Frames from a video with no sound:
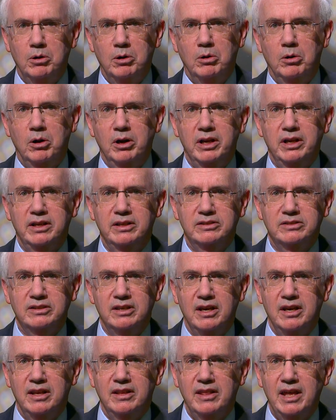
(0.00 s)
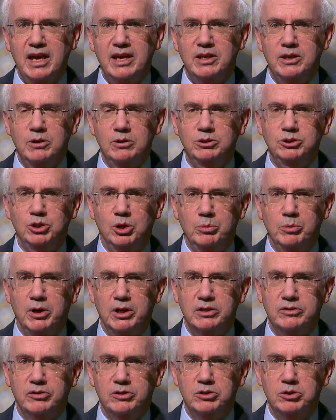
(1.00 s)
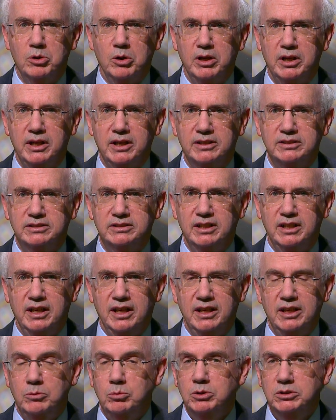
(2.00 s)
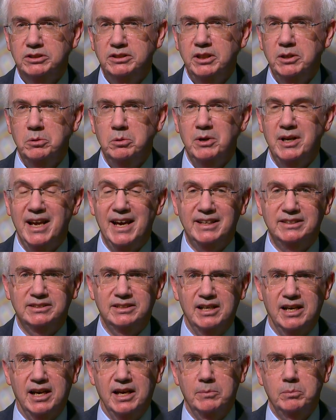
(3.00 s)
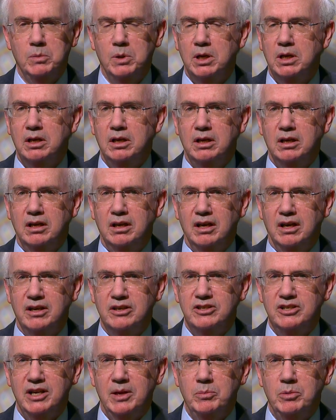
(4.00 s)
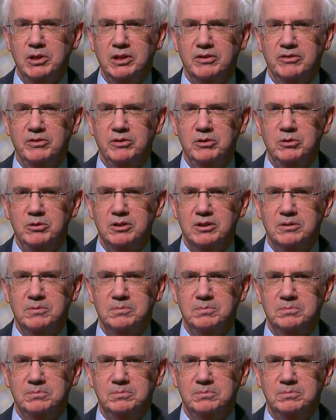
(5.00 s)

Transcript: our audience, thank you so much for joining us today. And we'll see you next time on Shaping the Future.